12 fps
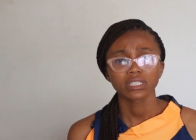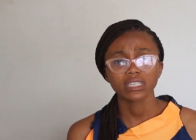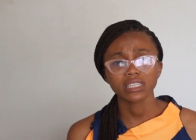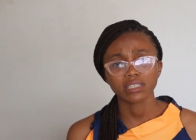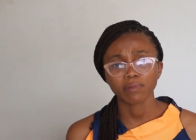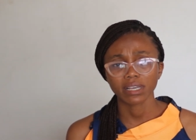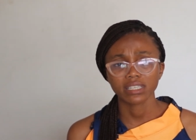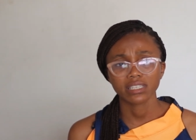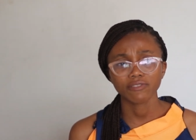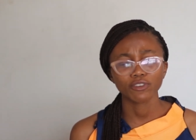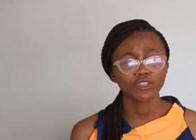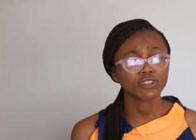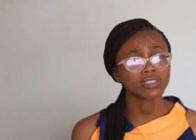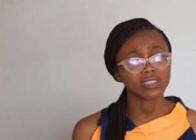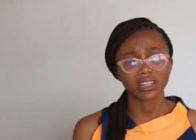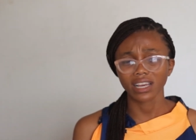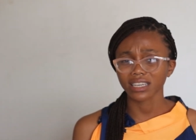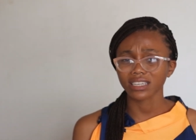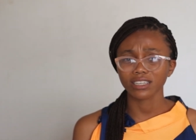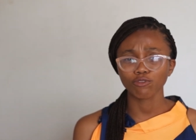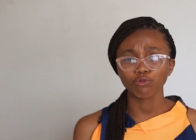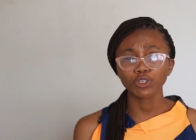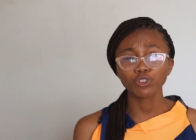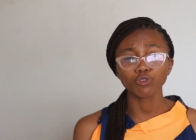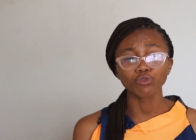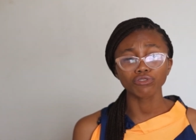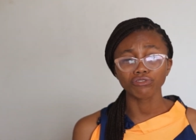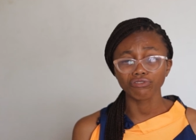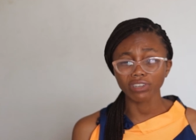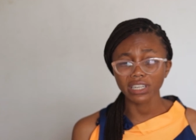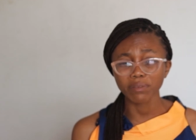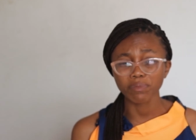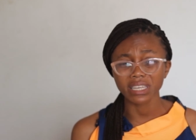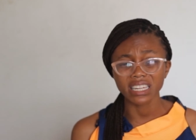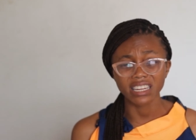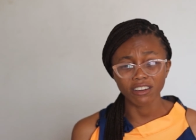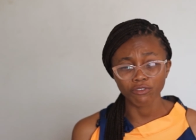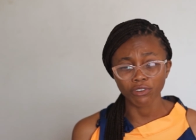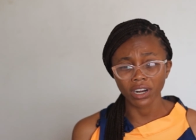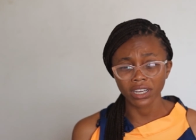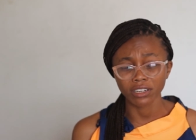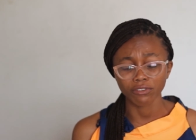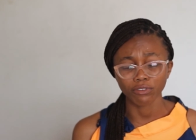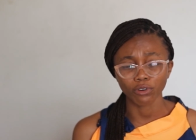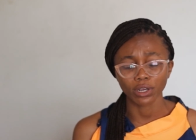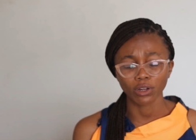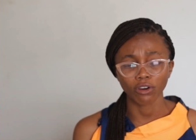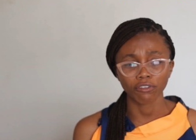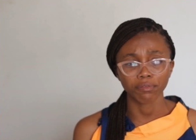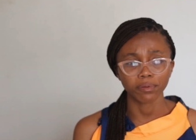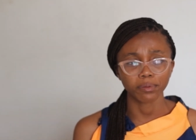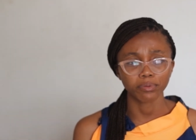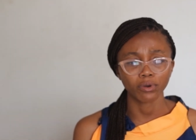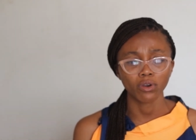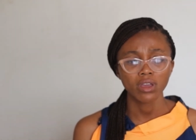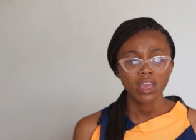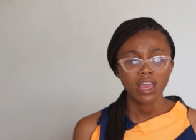this is my CV, just like, which will really be nerve-wracking for a lot of people.